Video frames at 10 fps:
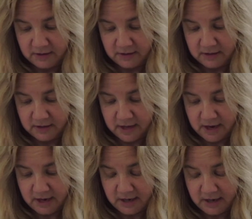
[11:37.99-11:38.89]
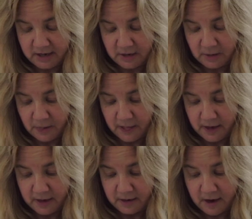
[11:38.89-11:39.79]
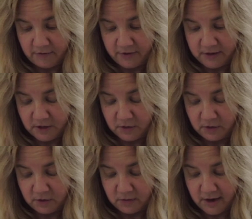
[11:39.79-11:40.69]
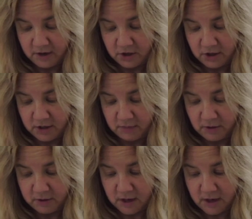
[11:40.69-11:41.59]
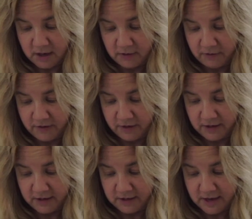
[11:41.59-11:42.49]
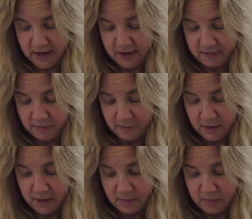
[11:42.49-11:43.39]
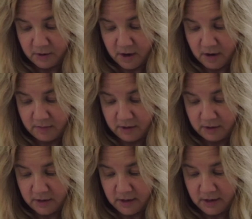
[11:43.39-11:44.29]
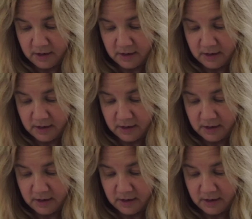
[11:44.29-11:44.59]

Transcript: deciding non-physical direction, platonic feelings, and predominantly